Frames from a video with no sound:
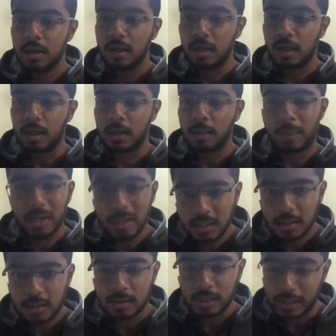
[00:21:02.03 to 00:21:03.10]
But
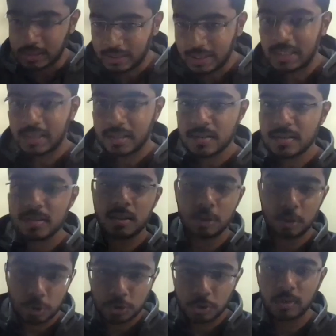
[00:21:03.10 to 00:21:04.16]
the intent is
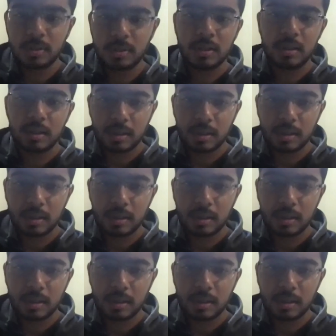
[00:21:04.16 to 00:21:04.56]
you should